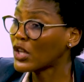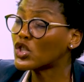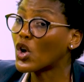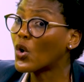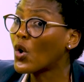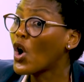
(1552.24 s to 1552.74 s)

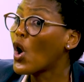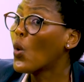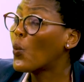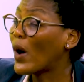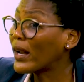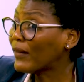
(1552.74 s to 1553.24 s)
So
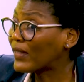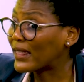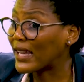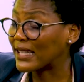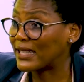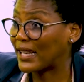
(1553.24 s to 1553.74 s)
one of the
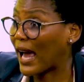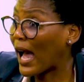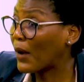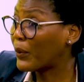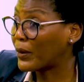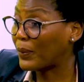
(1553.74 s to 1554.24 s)
things that
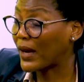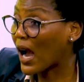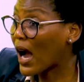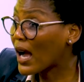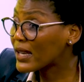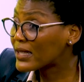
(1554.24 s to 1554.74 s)
I would be
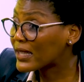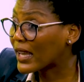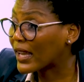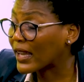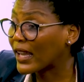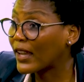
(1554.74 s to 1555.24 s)

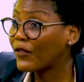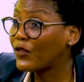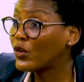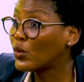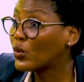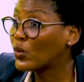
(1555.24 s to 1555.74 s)
asking, if
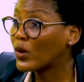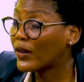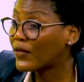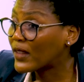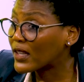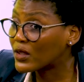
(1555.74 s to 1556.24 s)

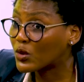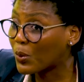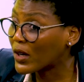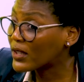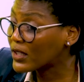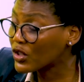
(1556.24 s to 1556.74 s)
there's
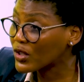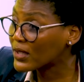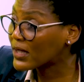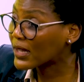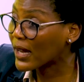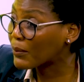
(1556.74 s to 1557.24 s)
politicians
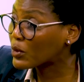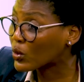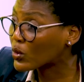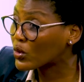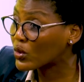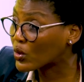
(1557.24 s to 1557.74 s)
that come
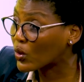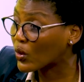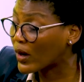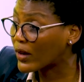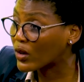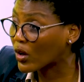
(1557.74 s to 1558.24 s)
door to
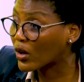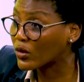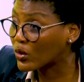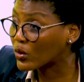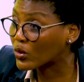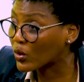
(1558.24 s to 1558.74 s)
door and knock
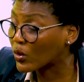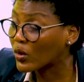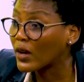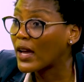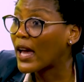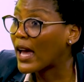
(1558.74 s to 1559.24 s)
on your door
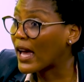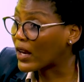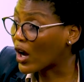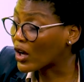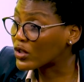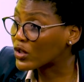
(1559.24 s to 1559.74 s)
and
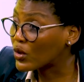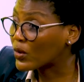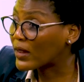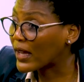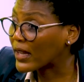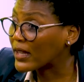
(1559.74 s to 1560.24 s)
ask you
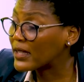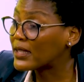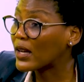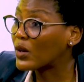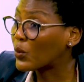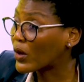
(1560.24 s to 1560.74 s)
things and